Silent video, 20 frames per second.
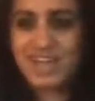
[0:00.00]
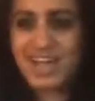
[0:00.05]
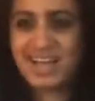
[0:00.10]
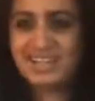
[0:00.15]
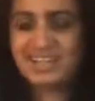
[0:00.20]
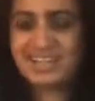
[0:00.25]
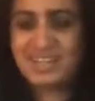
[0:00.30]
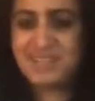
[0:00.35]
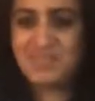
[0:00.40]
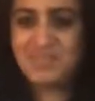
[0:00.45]

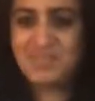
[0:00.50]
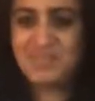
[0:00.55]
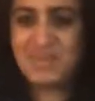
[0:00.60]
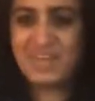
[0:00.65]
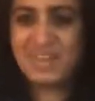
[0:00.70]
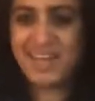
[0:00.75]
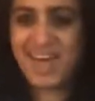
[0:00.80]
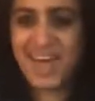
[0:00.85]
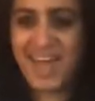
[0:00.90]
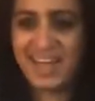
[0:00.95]
has given me
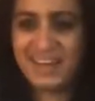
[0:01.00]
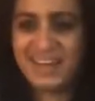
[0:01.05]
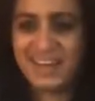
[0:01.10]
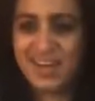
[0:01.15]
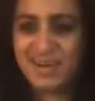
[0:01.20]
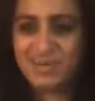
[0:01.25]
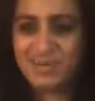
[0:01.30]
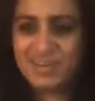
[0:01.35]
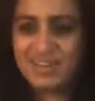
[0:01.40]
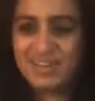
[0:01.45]
in the
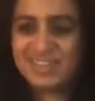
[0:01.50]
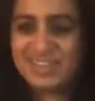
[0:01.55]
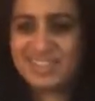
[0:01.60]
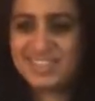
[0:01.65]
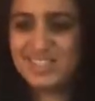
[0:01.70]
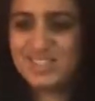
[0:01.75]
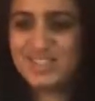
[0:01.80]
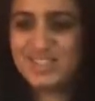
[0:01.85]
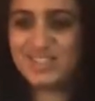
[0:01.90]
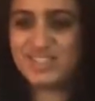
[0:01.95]
handout. It's
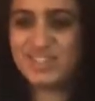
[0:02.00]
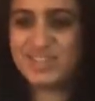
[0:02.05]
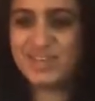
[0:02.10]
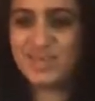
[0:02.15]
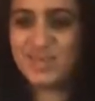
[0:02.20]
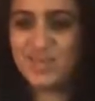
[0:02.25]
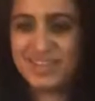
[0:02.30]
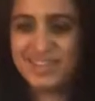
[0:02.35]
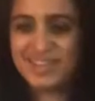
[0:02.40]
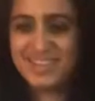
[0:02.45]
an
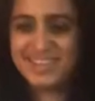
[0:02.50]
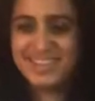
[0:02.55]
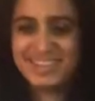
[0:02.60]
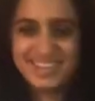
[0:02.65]
interesting one.